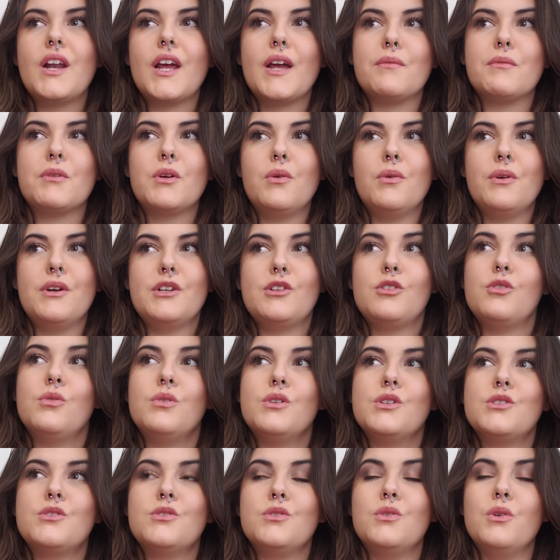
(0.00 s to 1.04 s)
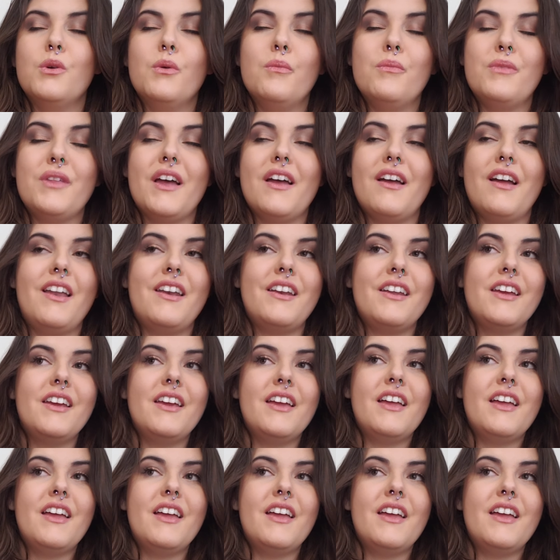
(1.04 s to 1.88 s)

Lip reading: I'm going to assume that